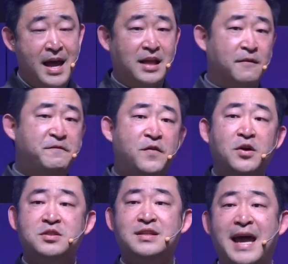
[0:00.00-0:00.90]
And the
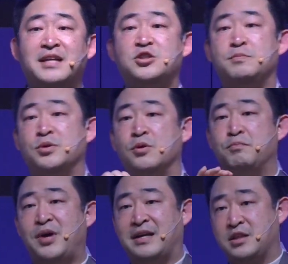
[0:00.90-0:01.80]
first tangible
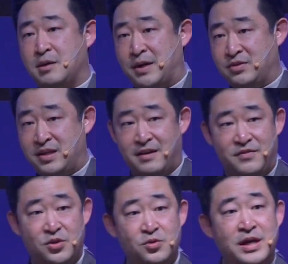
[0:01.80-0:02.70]
practicum I want to
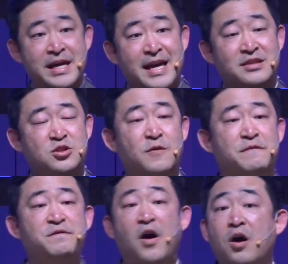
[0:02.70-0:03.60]
give you is to
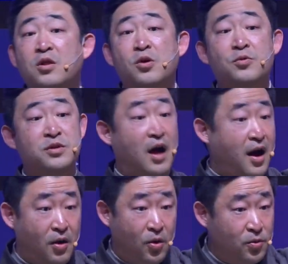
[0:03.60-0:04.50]
follow
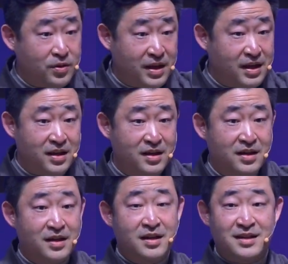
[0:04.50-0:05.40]
not only
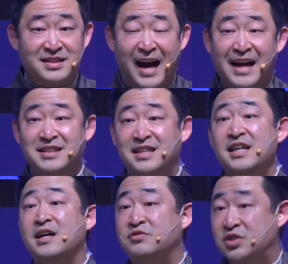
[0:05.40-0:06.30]
this
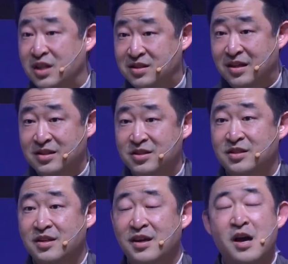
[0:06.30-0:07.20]
idea of Jesus,
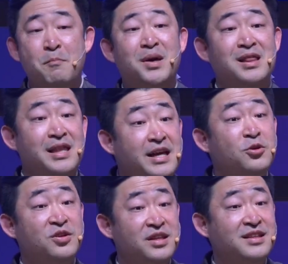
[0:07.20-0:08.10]
but
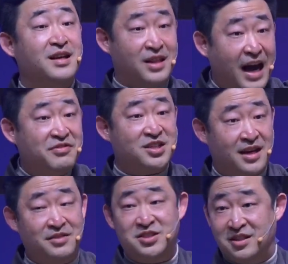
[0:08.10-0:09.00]
literally the
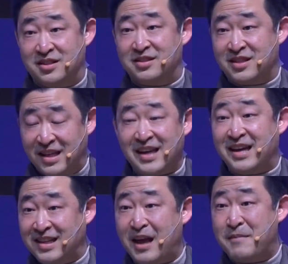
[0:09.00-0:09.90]
lifestyle of Jesus. Can I
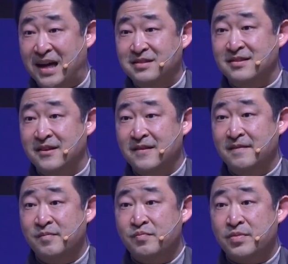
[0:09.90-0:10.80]
get an amen?
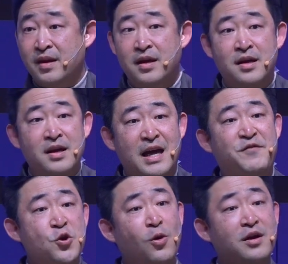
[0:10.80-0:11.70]

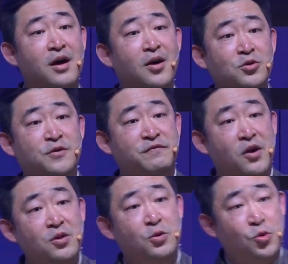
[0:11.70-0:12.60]
If you are called to
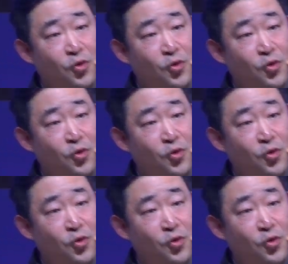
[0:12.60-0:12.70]
follow